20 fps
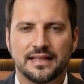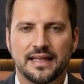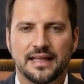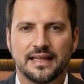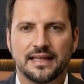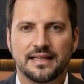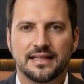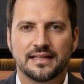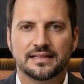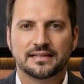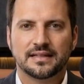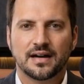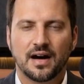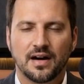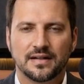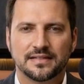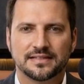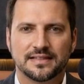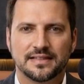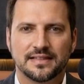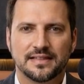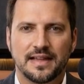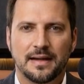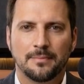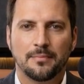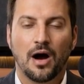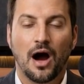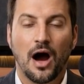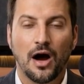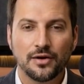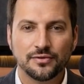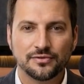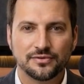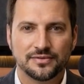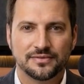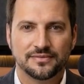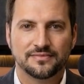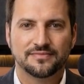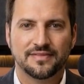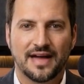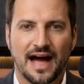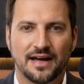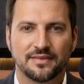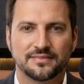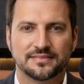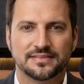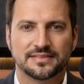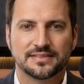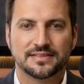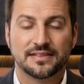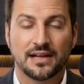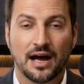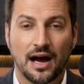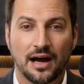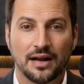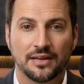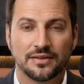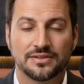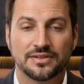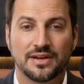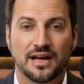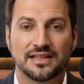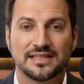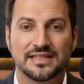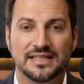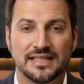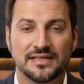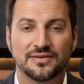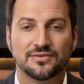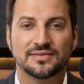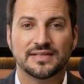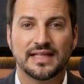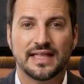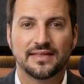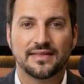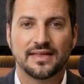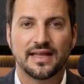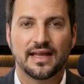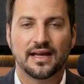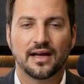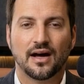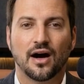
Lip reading: is costing them hundreds of thousands of dollars on deals they think